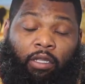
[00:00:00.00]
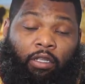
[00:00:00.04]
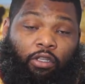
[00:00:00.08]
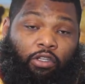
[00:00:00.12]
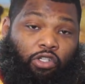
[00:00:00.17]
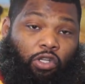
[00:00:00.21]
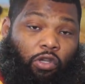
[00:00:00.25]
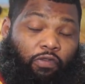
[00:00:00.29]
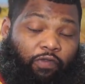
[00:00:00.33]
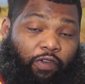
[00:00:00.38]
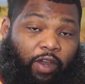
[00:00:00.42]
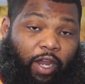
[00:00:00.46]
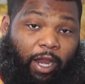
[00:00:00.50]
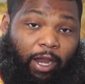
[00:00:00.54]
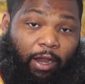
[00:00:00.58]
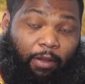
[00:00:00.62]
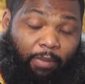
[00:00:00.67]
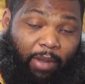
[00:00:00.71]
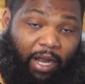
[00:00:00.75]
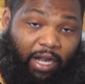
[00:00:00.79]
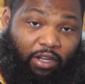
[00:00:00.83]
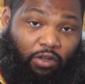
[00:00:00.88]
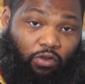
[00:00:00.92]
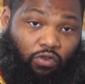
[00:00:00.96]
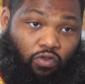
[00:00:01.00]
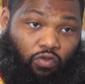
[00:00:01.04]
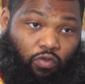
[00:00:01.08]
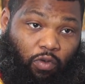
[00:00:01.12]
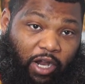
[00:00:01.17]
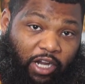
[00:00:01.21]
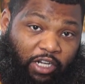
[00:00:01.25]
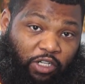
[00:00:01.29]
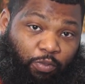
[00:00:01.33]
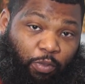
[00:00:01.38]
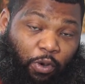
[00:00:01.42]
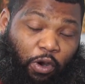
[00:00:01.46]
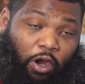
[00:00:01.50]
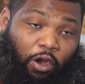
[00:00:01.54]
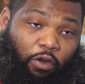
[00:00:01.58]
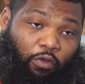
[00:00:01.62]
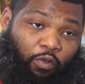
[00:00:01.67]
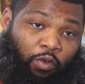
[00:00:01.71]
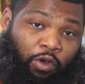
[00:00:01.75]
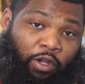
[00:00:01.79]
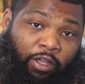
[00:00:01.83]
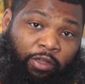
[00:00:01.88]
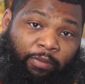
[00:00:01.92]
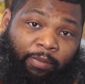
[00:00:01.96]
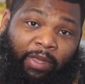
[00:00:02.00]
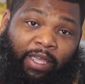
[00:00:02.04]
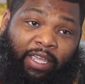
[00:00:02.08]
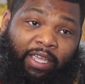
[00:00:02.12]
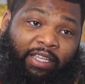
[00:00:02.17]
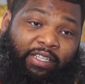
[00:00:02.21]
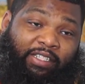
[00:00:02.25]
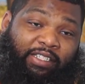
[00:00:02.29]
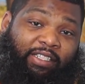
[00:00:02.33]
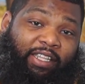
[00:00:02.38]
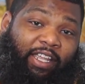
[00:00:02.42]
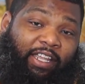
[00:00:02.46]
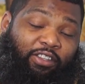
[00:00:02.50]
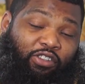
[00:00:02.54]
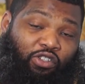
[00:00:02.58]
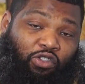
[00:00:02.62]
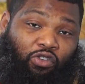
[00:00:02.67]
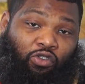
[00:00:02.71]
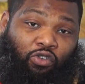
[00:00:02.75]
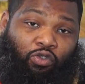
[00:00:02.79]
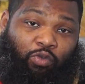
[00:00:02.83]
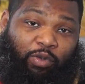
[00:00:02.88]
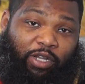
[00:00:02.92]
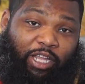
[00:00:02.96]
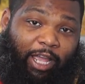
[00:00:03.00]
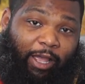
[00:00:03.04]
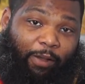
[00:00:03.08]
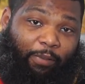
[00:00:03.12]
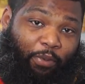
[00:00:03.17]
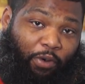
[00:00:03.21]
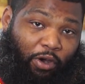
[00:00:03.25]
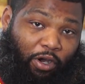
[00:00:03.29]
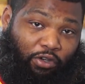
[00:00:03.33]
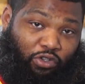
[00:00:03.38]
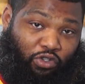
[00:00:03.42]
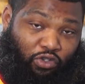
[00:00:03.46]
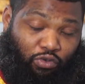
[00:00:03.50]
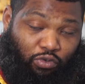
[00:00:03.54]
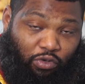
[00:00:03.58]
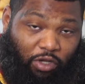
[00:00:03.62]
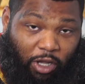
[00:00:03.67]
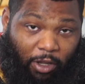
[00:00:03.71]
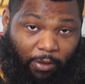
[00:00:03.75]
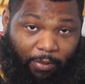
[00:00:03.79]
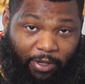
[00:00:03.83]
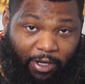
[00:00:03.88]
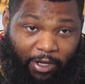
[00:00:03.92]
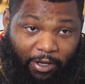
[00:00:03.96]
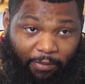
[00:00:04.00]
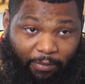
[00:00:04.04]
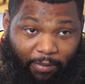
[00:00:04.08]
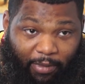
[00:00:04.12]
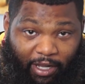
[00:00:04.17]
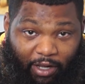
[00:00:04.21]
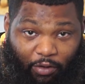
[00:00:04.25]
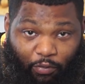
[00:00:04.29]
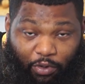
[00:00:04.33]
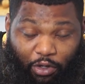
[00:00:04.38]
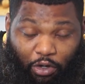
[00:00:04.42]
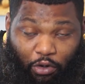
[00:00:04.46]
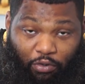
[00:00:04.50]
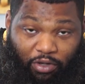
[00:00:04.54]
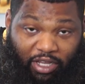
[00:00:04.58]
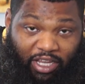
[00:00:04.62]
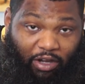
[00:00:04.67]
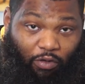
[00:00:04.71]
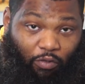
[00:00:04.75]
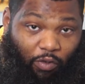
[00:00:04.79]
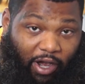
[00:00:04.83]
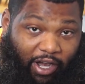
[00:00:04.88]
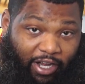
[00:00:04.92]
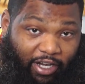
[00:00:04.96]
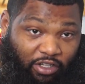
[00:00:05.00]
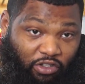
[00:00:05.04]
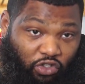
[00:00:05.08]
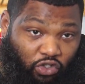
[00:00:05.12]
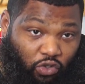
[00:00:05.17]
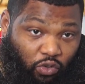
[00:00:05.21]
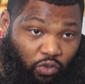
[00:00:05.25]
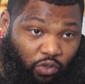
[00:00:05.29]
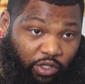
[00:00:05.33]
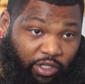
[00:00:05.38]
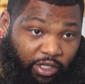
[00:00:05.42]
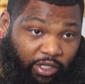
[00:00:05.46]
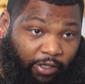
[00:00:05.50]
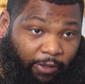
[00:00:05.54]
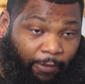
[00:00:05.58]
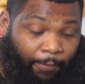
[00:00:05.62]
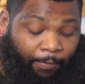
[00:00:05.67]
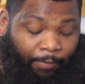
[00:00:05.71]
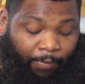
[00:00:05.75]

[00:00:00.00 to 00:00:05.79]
so for everybody who watched part one man stay tuned we got part two coming up man we gonna get right into it